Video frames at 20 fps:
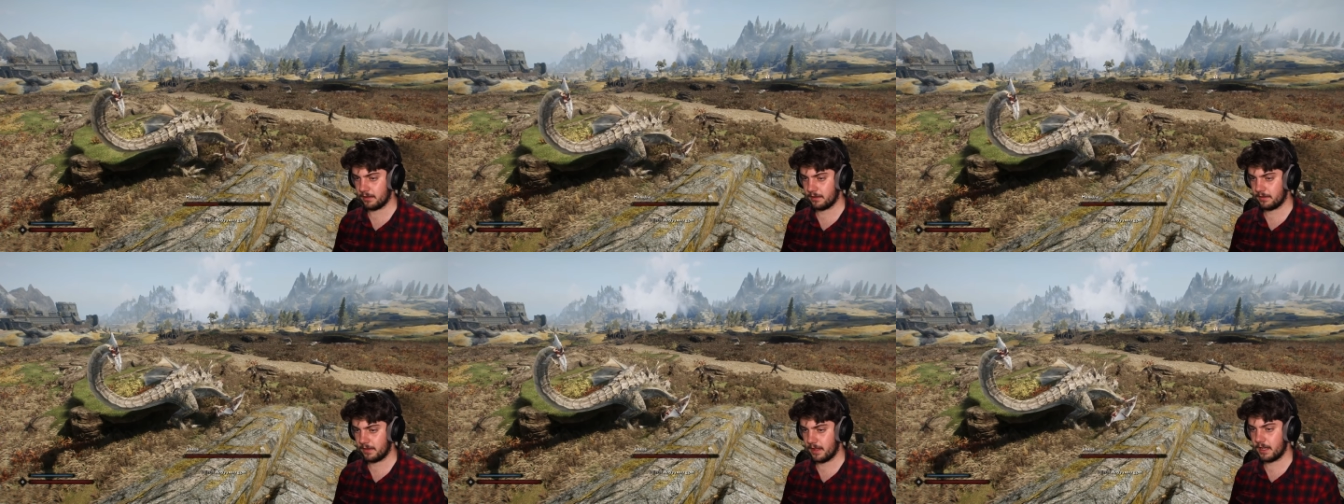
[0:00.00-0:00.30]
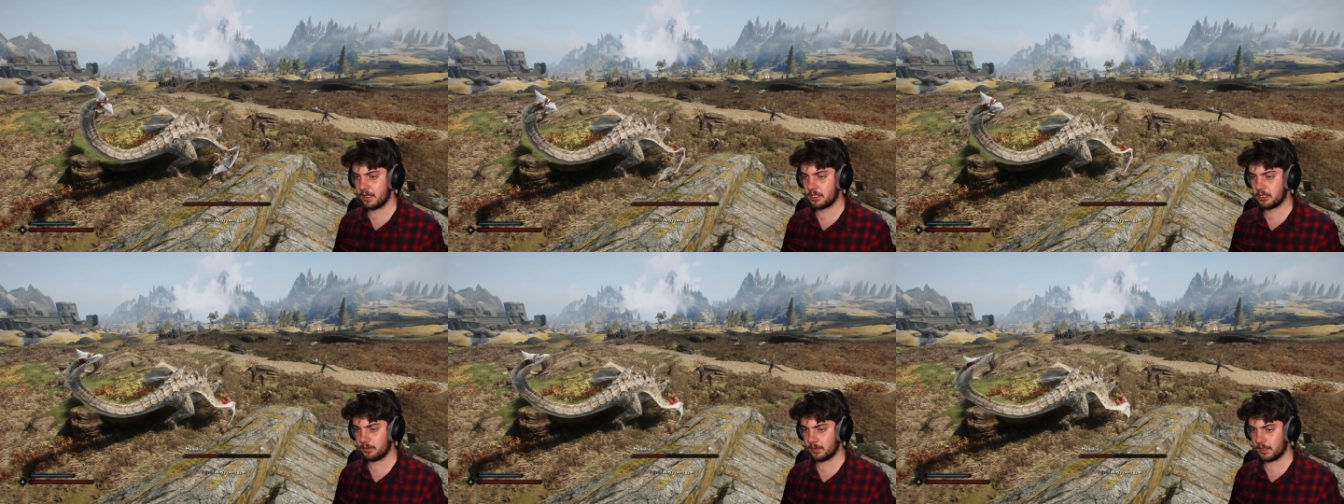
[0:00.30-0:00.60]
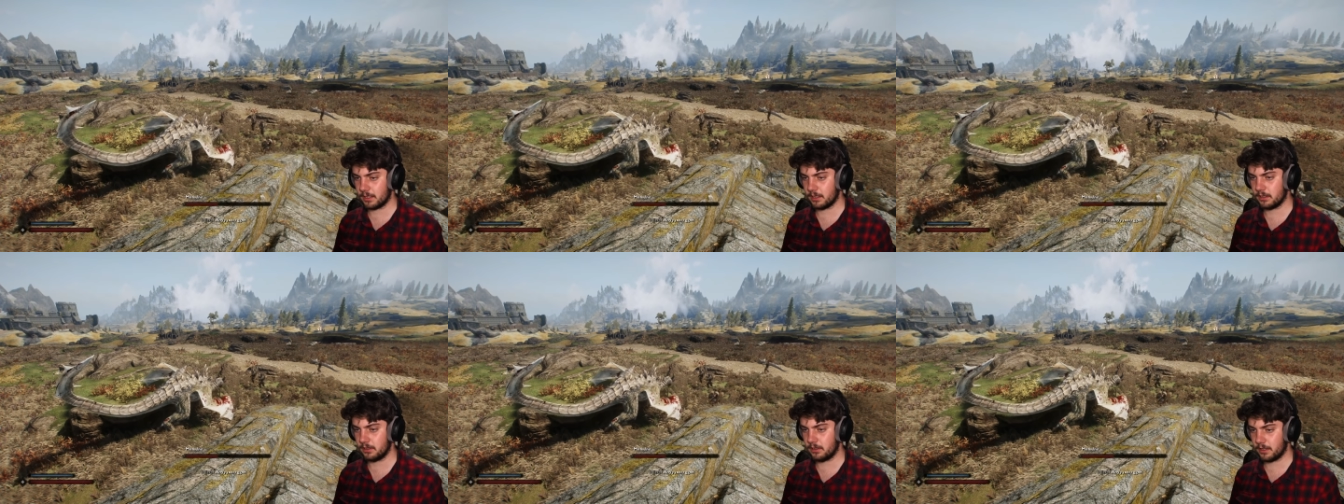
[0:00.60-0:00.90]
They are doing
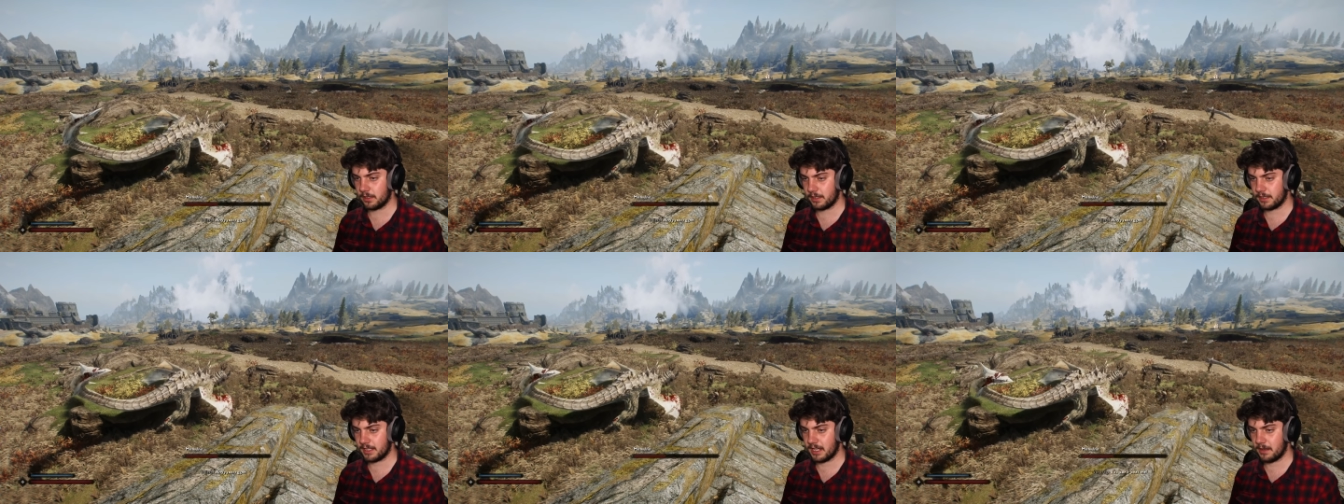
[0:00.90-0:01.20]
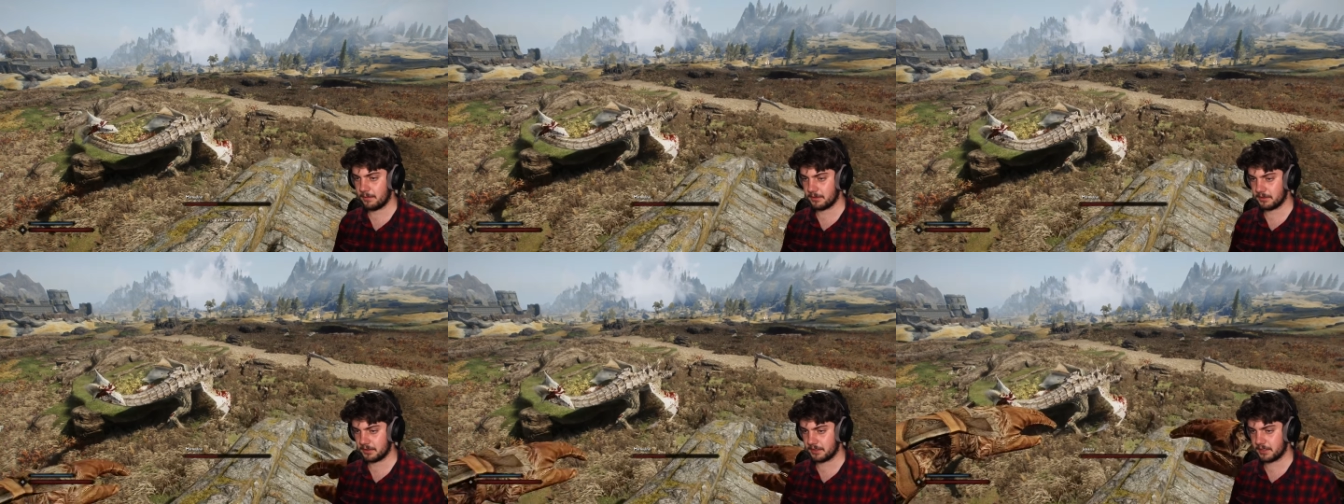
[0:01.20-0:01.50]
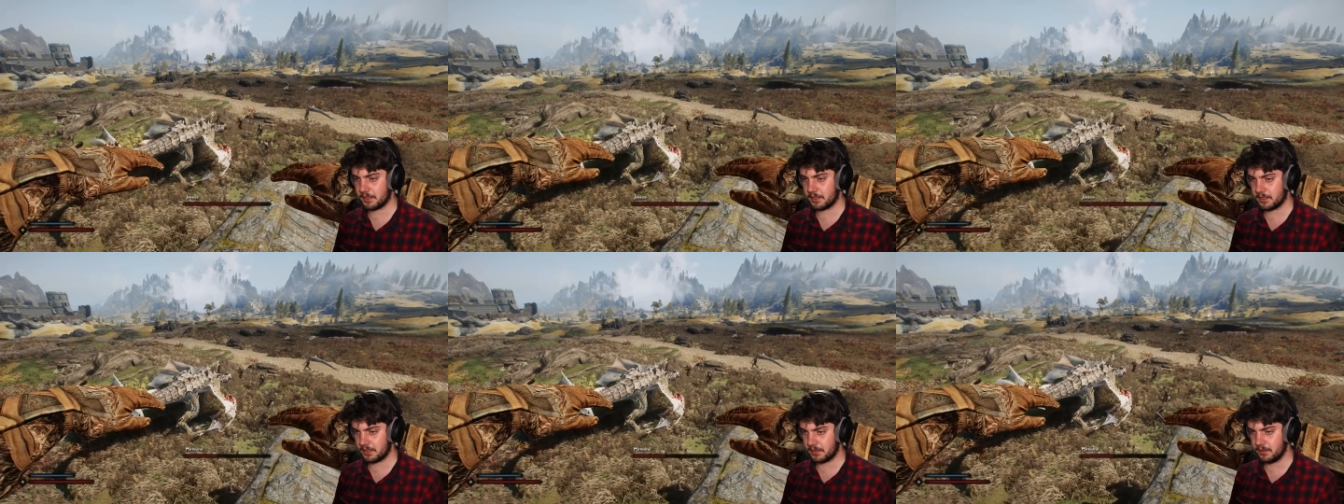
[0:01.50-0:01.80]
a lot of damage.
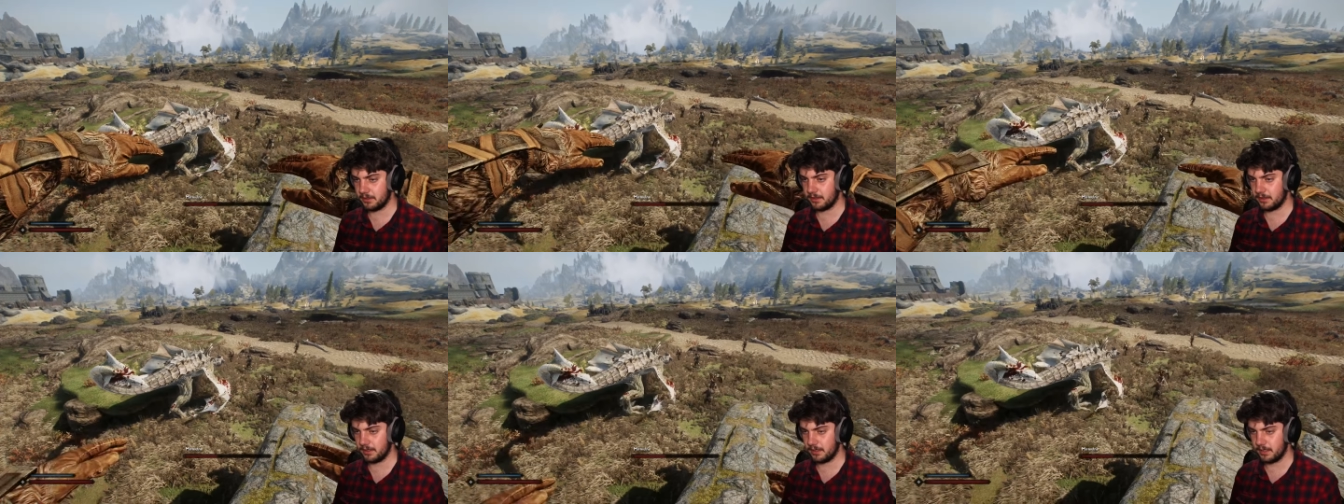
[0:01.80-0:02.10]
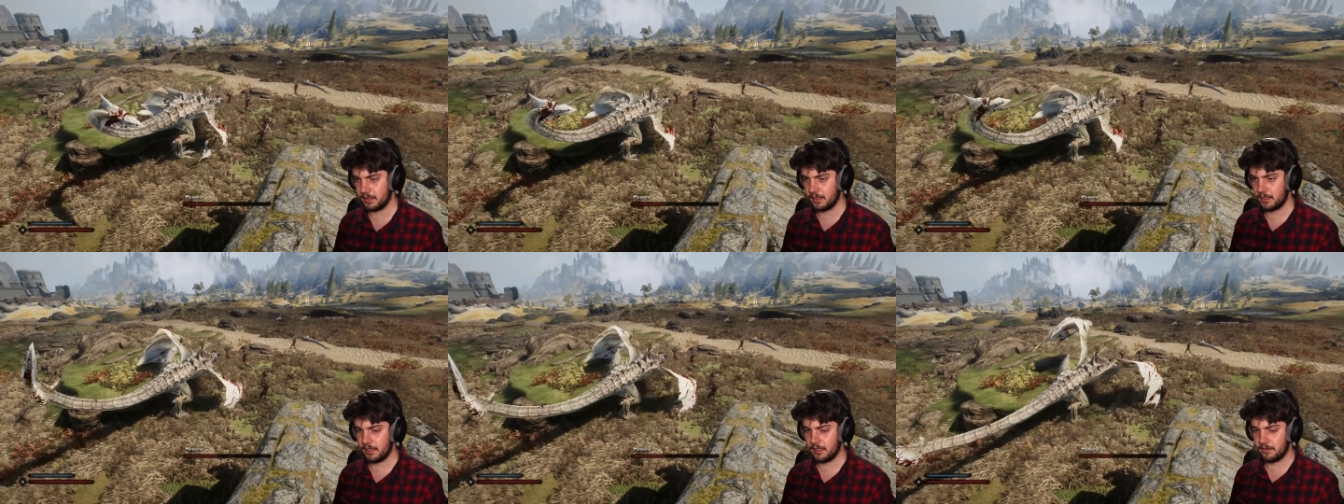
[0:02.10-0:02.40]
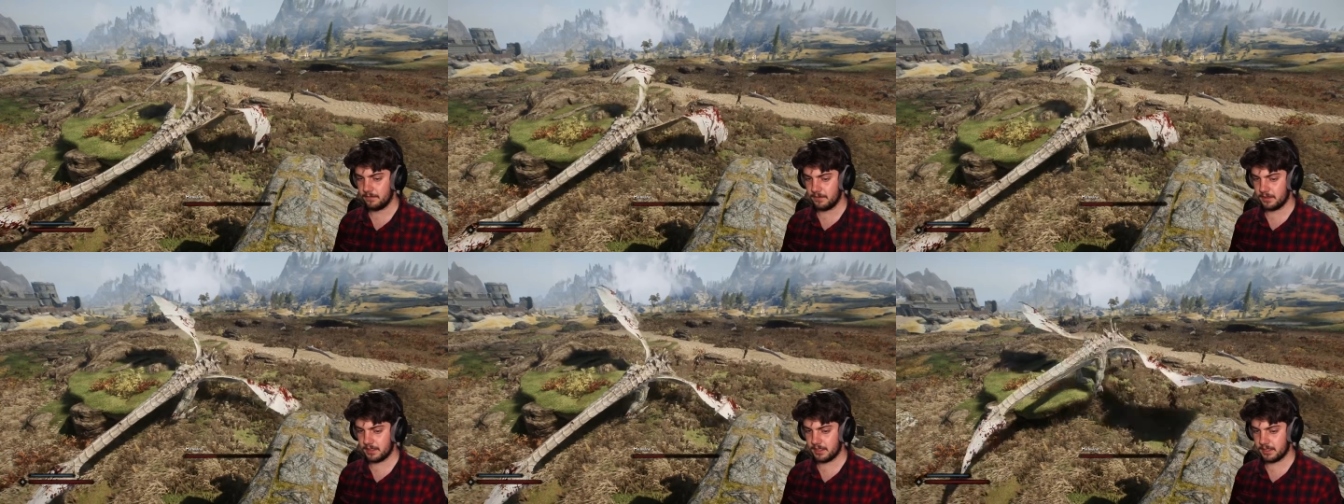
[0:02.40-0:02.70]
This is good.
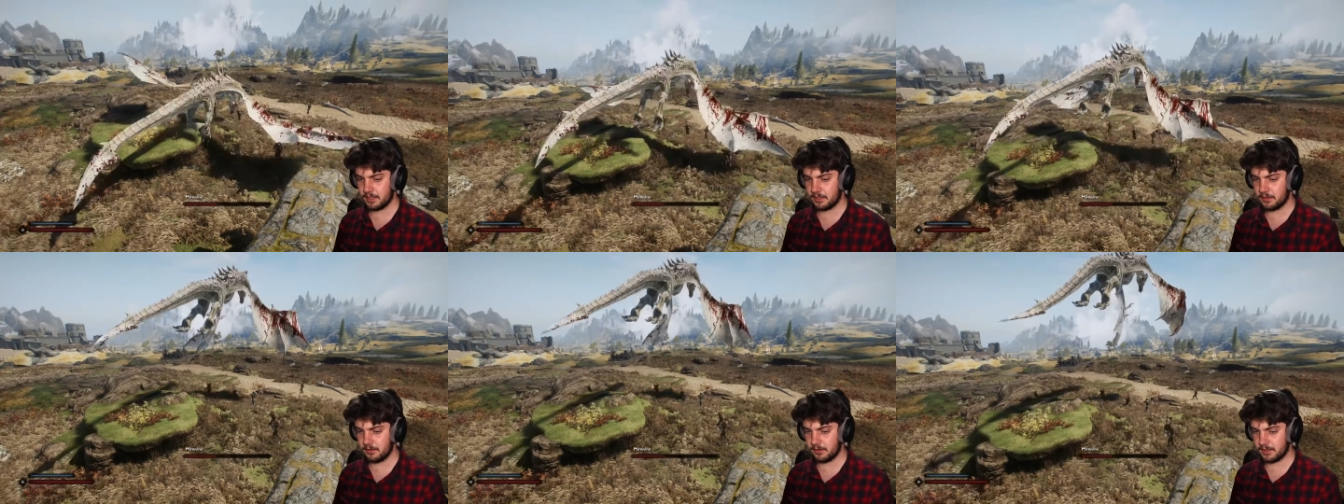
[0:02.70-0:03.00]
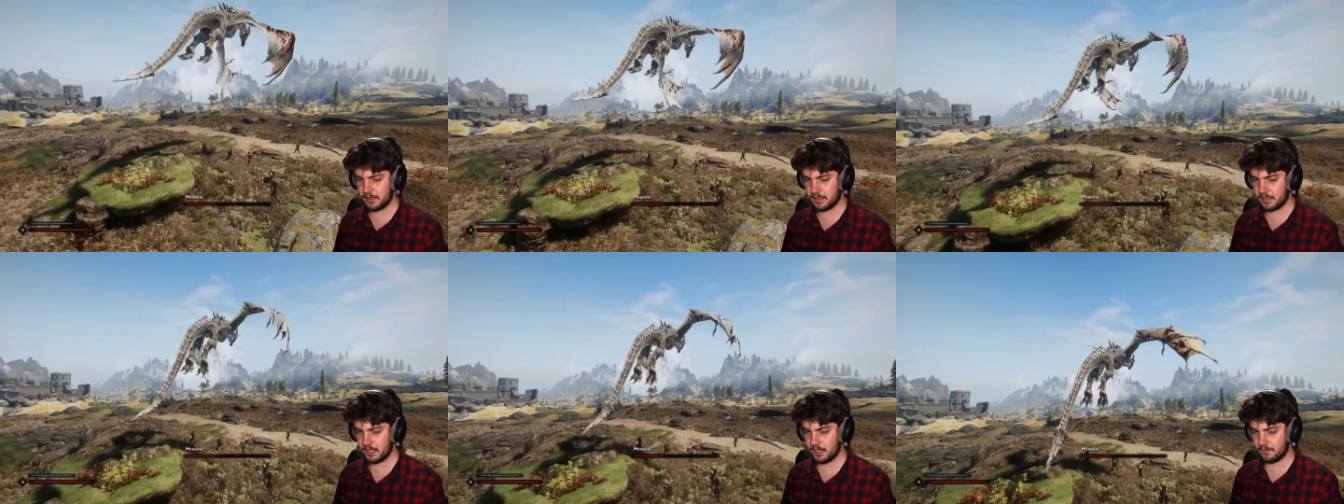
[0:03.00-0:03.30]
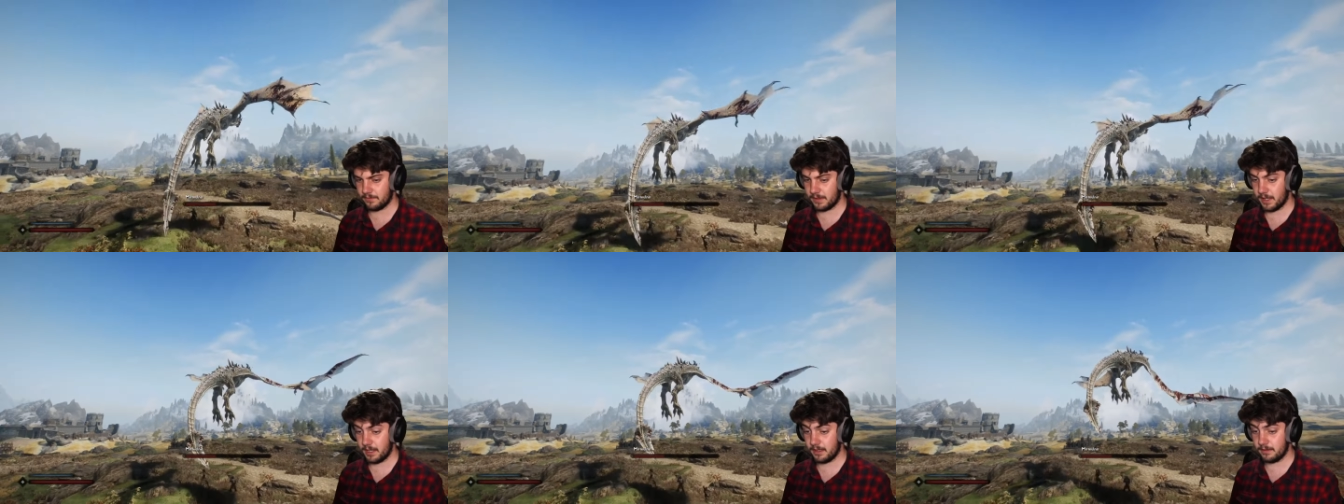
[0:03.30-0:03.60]
This is good stuff.
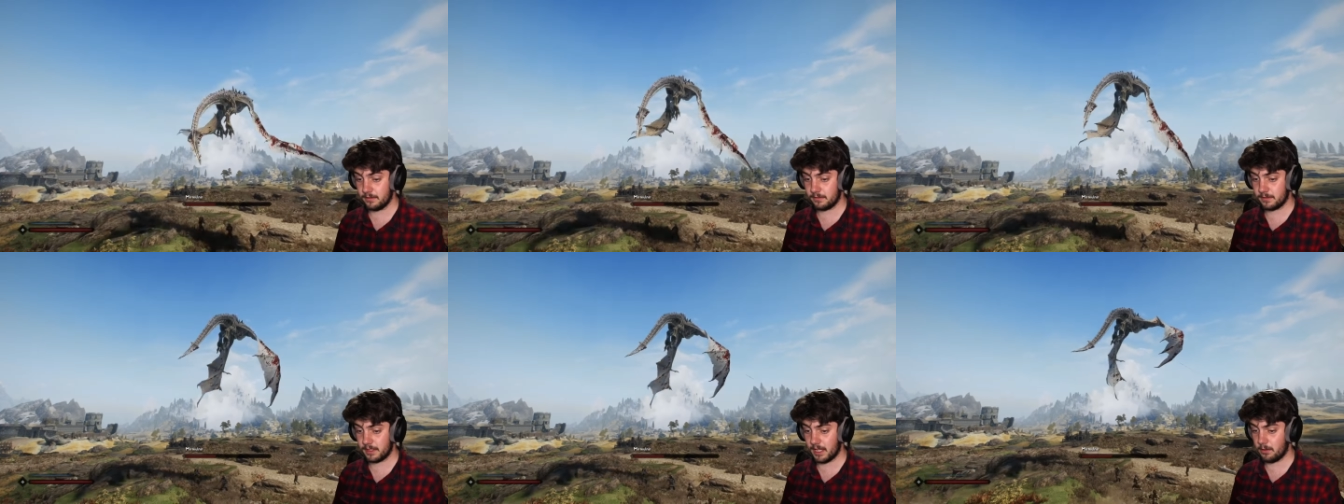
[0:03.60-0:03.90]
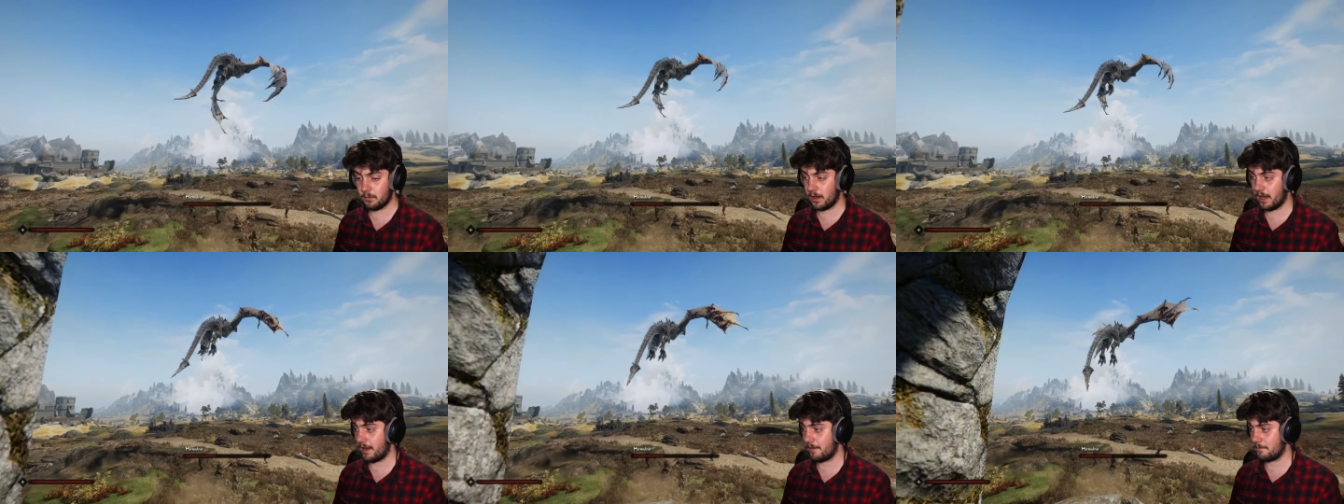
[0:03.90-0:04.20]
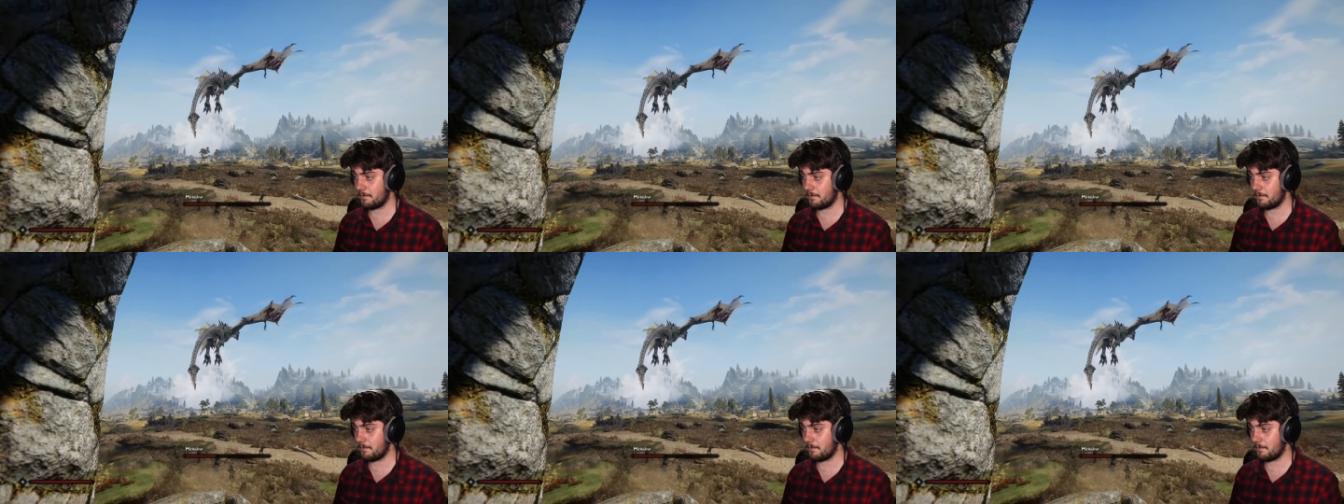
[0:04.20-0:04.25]
They they were